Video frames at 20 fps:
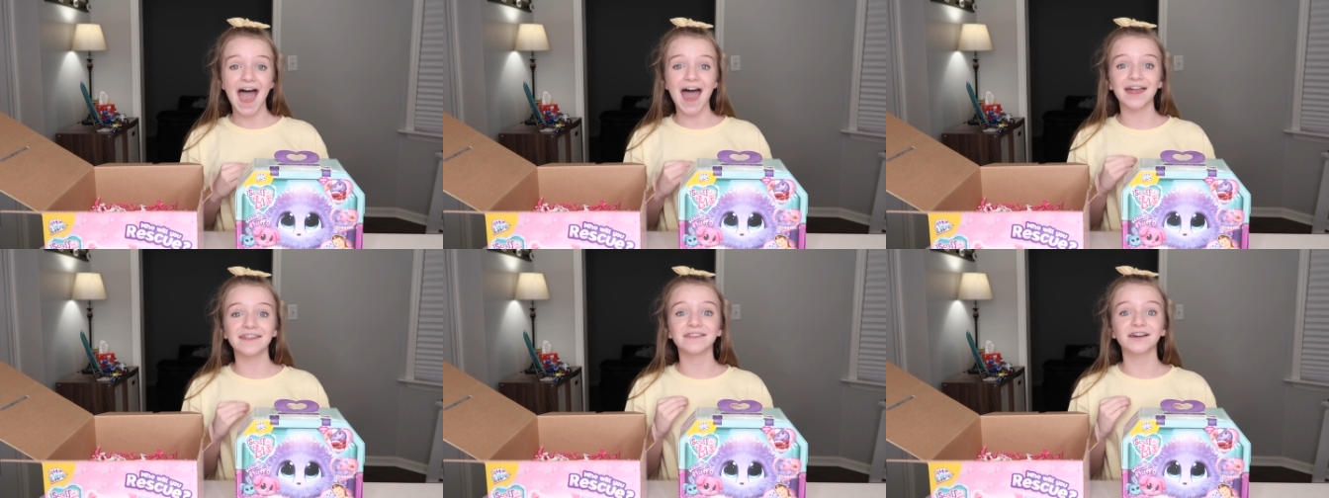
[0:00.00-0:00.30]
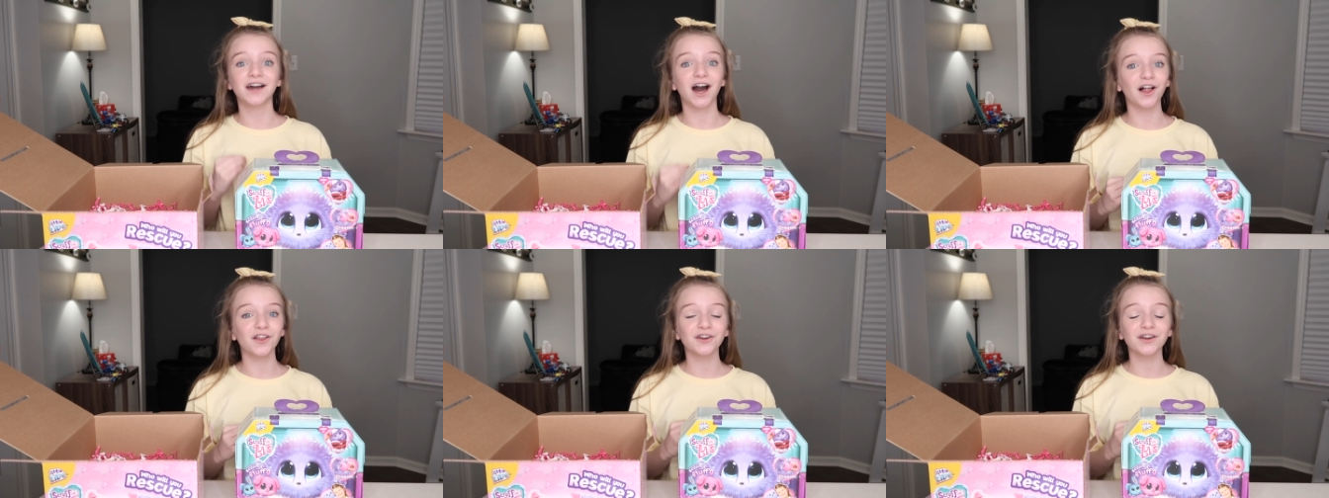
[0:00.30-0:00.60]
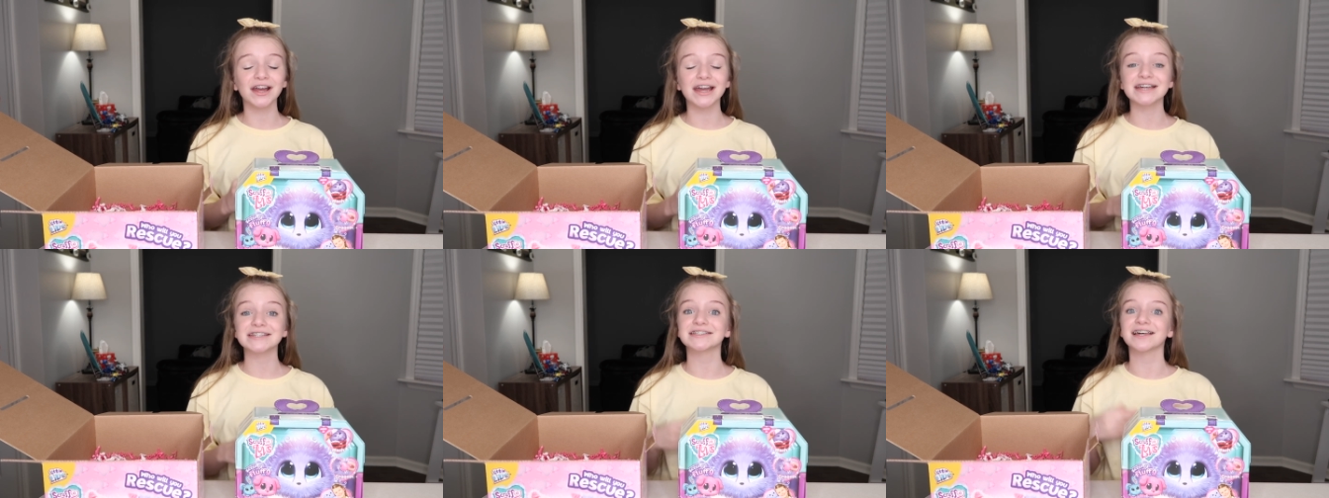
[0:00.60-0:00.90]
and the
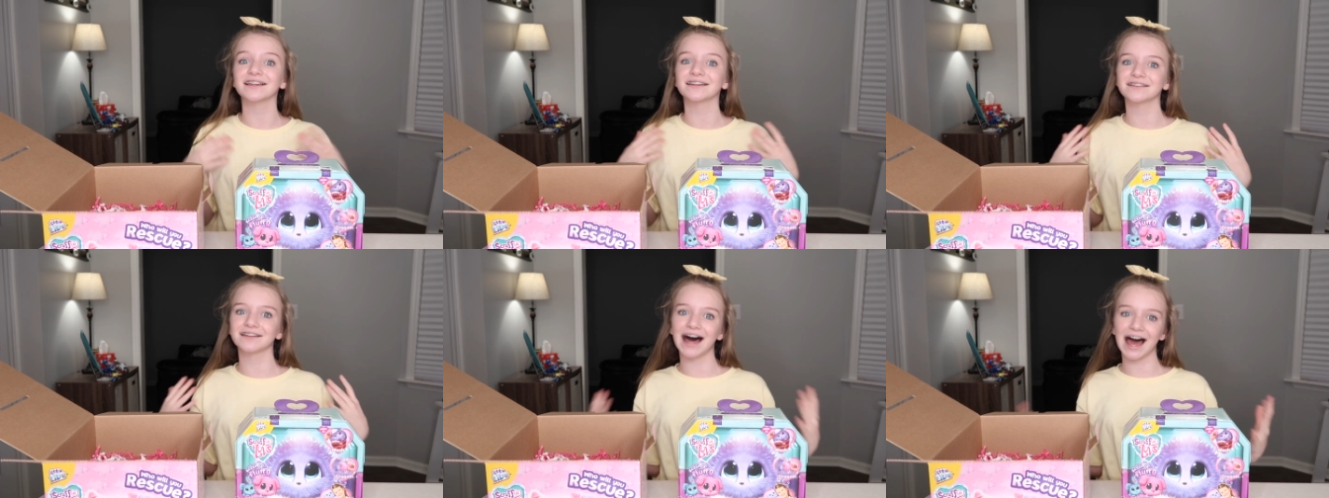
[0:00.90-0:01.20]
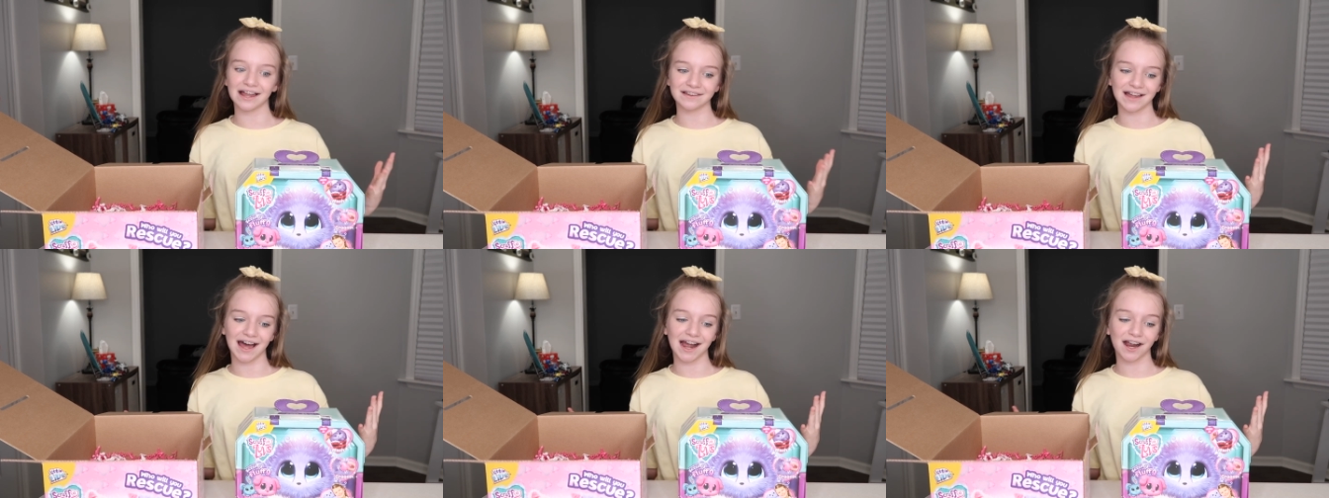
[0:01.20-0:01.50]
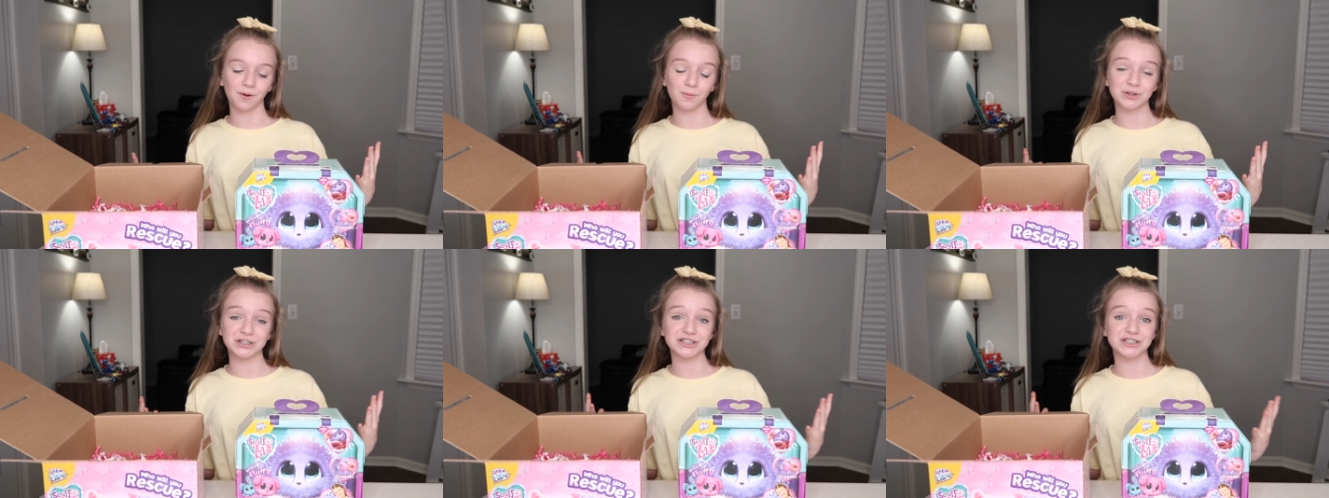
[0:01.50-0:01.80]
color is
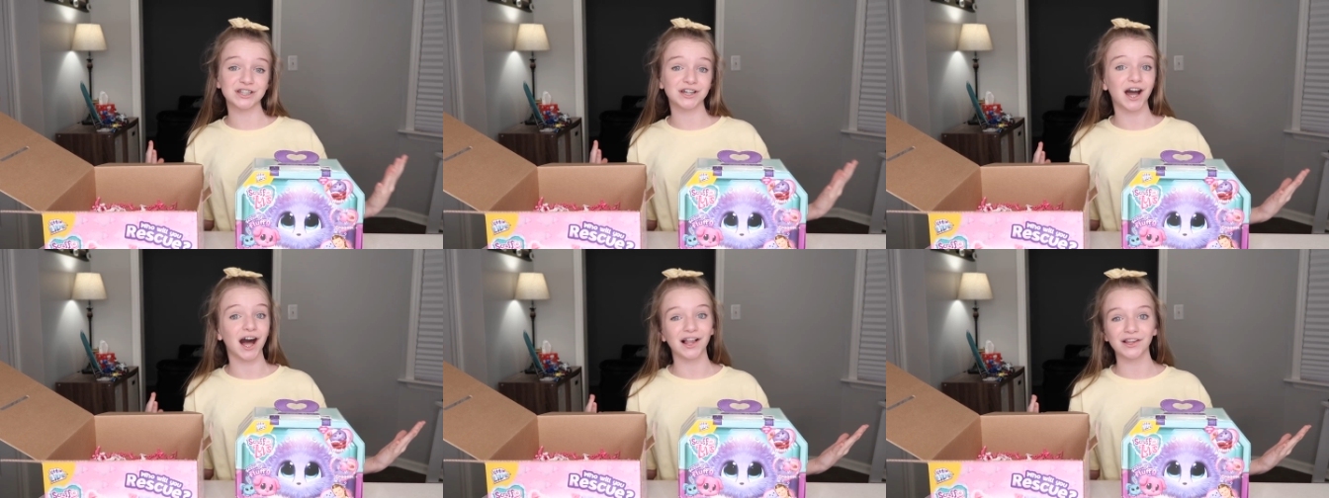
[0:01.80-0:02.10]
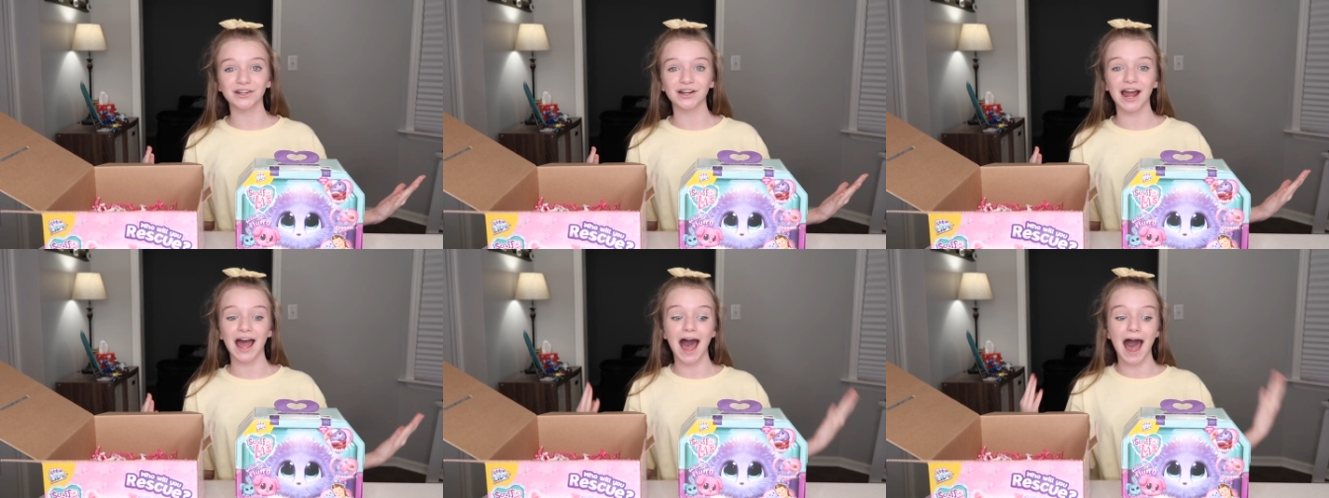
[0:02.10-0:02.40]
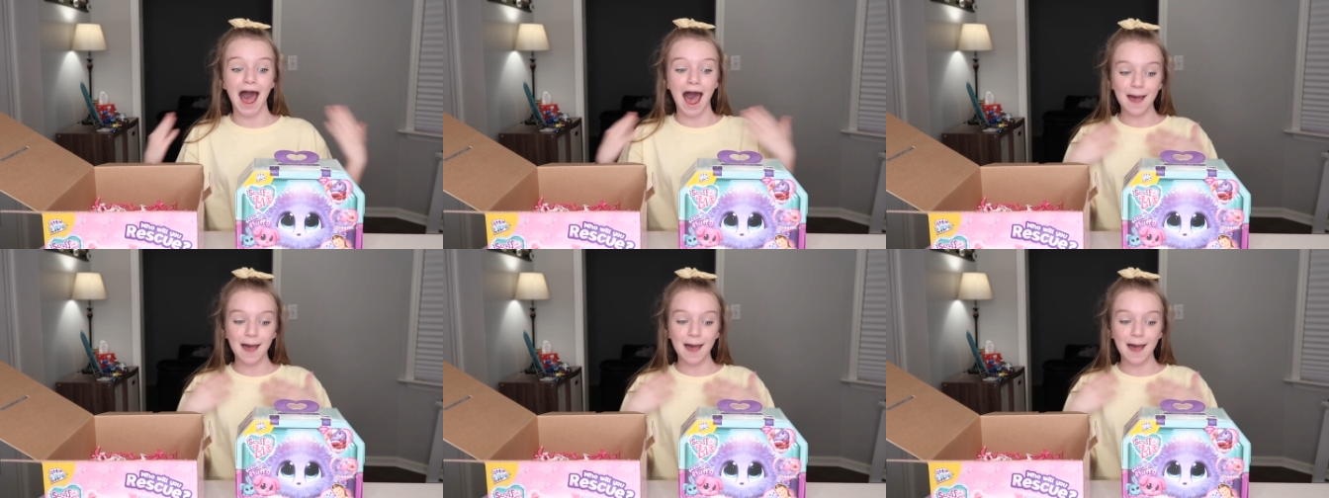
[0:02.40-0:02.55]
lilac, which is the color